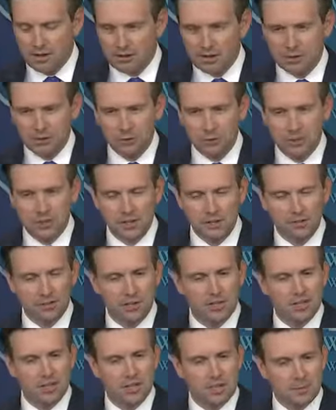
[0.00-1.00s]
I told Justin,
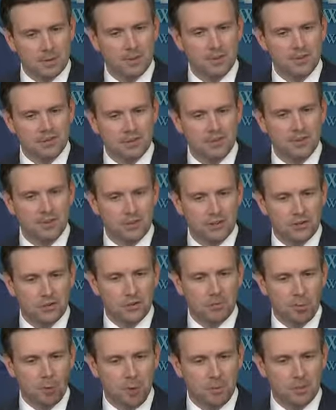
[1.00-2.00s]
I think it would be a significant
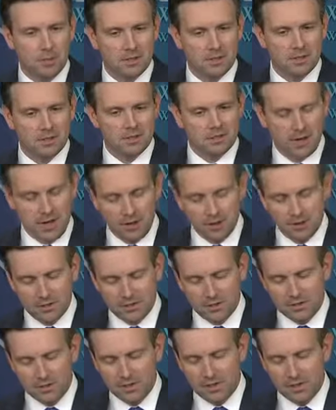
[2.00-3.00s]
disappointment if
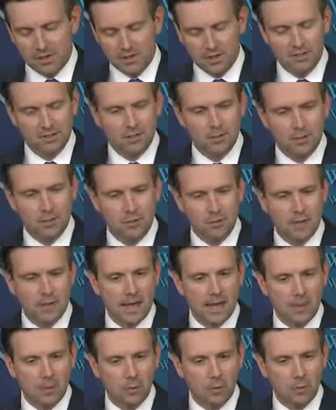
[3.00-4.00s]
Congress continues to be
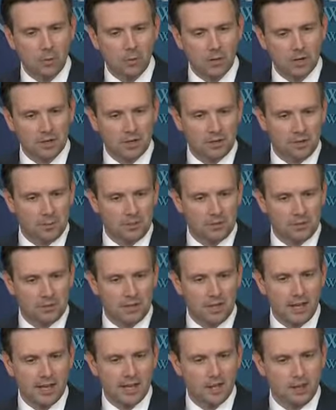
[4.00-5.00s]
AWOL when it comes to
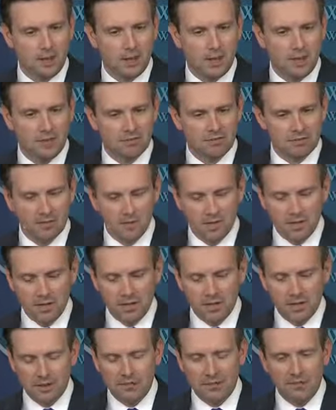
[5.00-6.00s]
the AUMF.
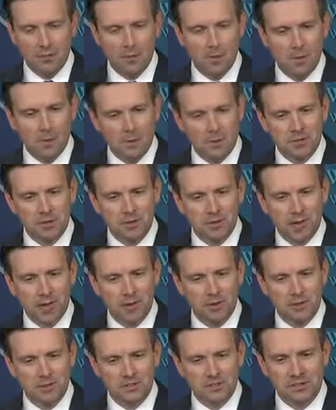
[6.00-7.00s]
That for members of
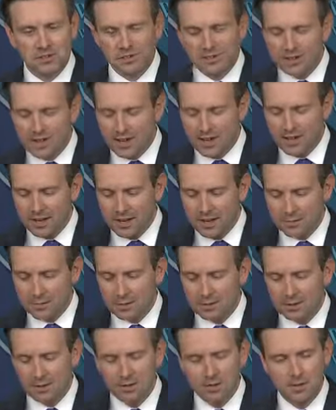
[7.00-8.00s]
Congress to stand up
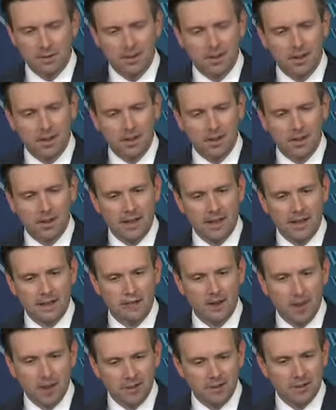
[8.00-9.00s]
as
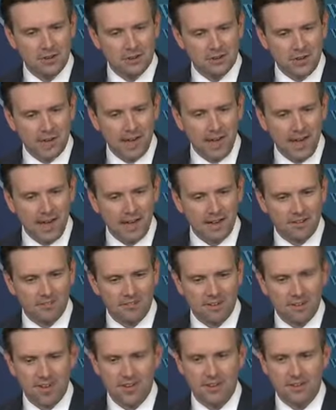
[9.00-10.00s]
often as they have
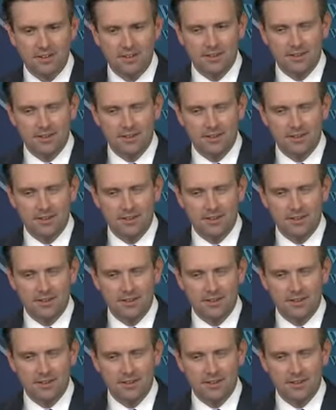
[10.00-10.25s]
and